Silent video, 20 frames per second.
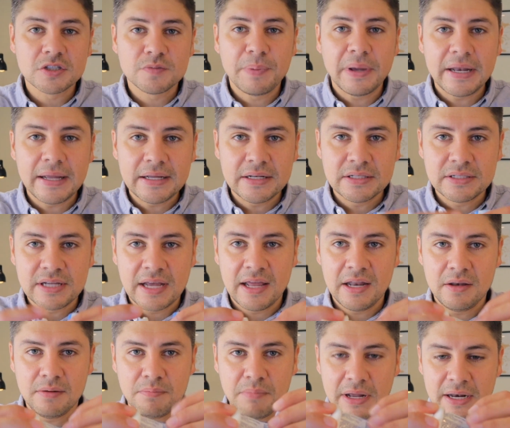spending
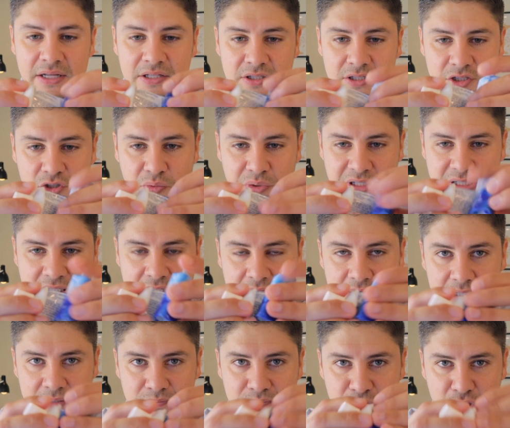ten minutes squeezing
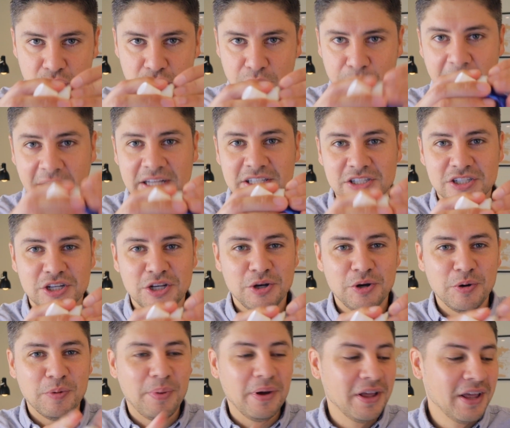the toothpaste
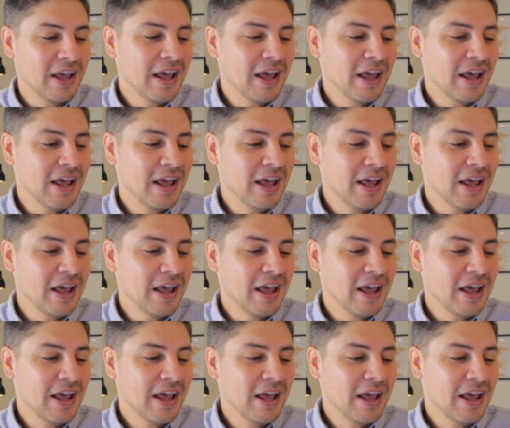tube.